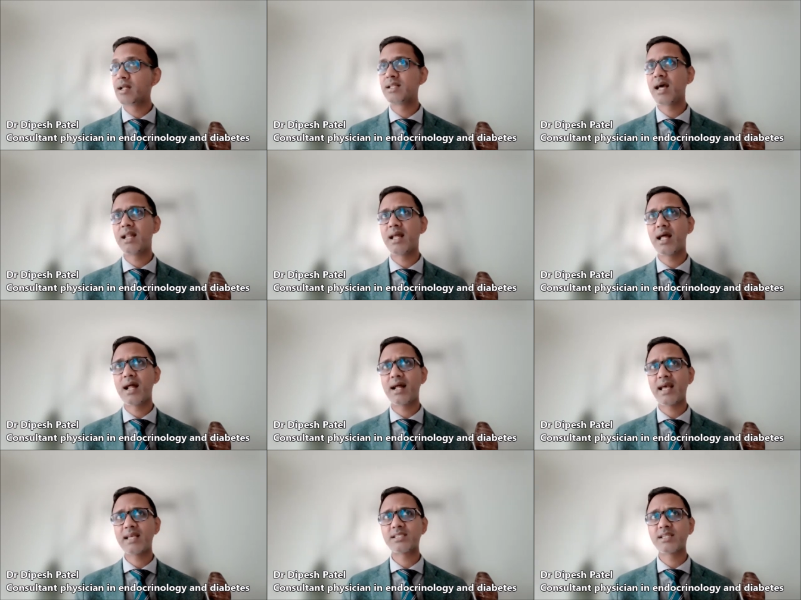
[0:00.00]
And, and, and I
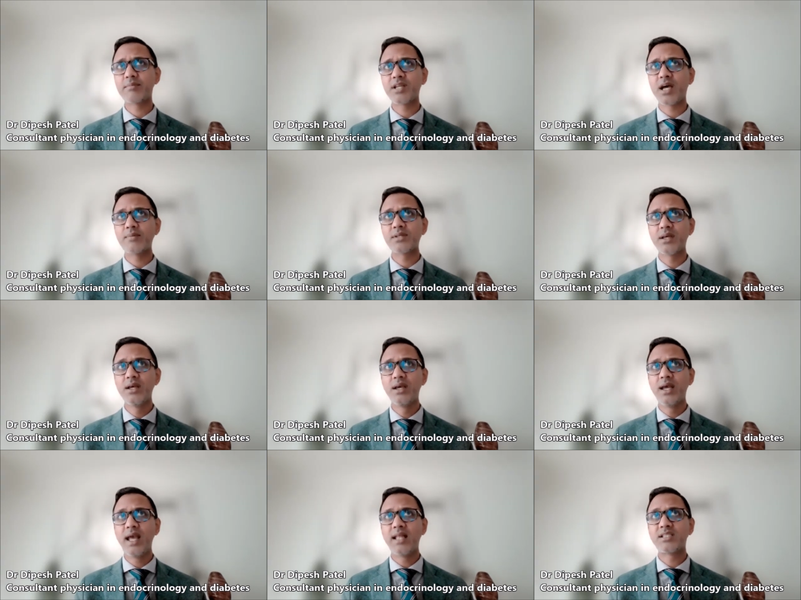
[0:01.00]
guess sometimes
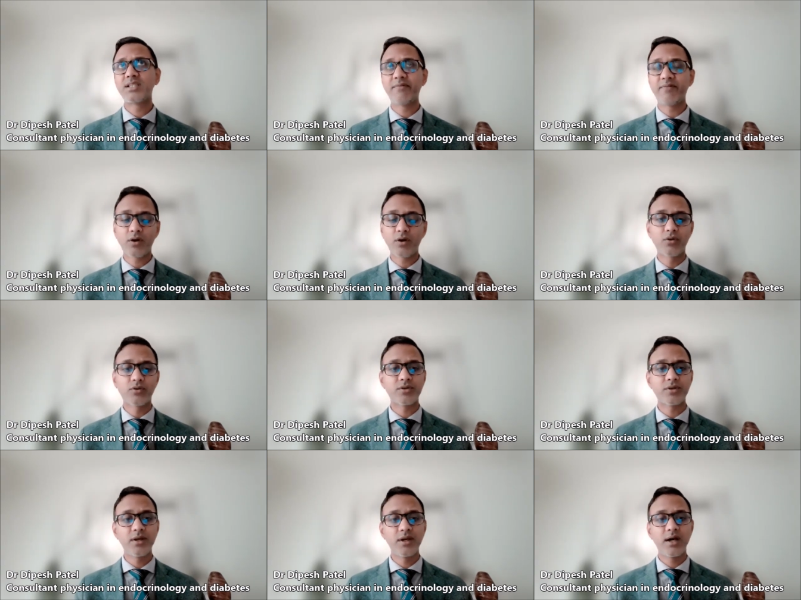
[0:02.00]
it's
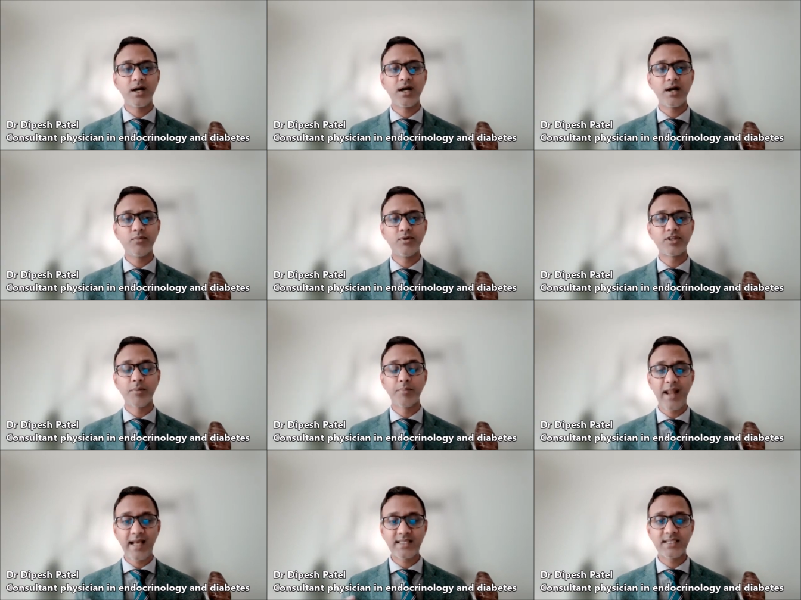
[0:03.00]
difficult uh, with
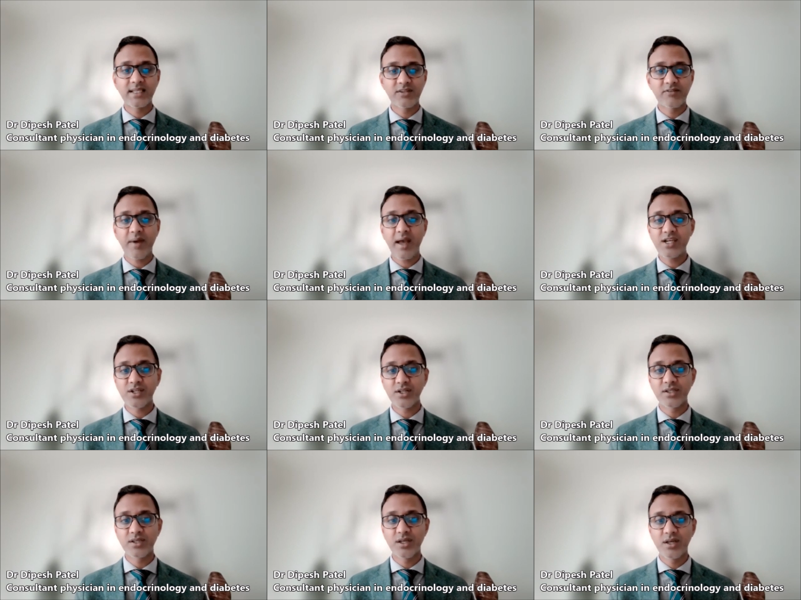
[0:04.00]
complexities of
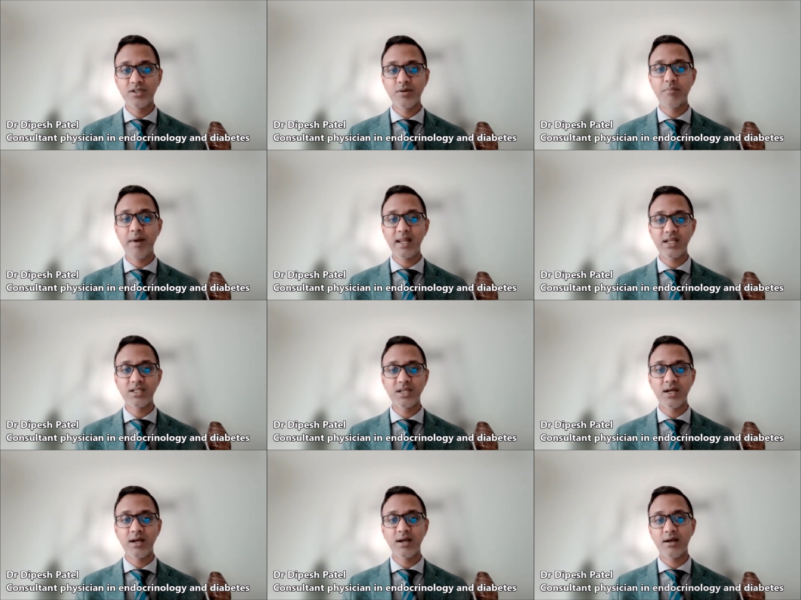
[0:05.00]
patients to manage
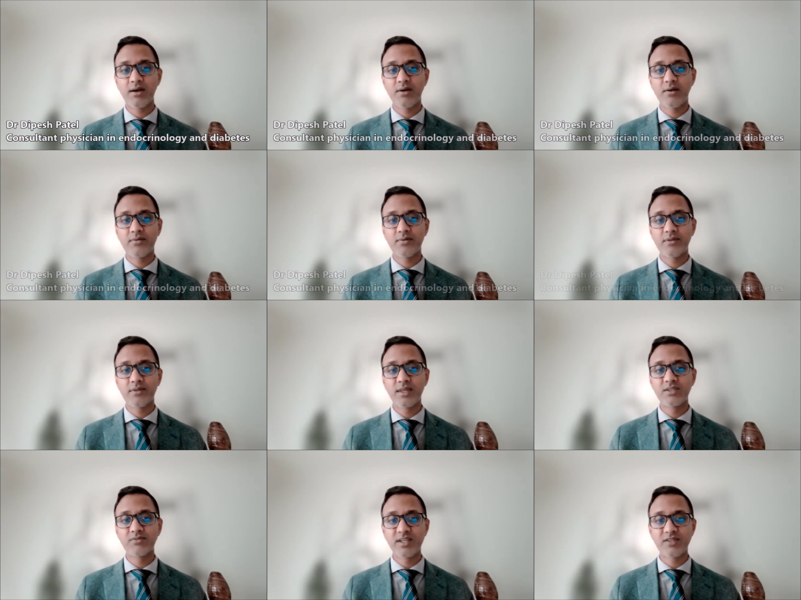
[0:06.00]
uh,
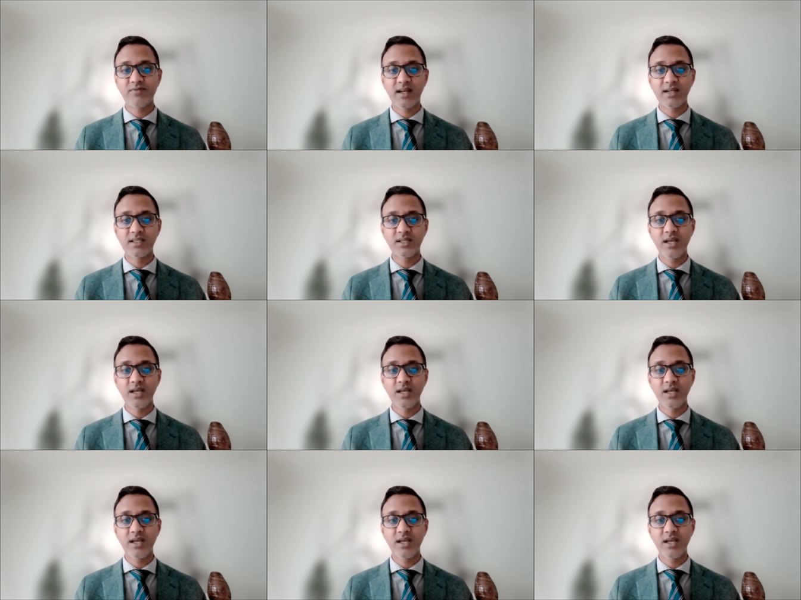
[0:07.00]
these risk factors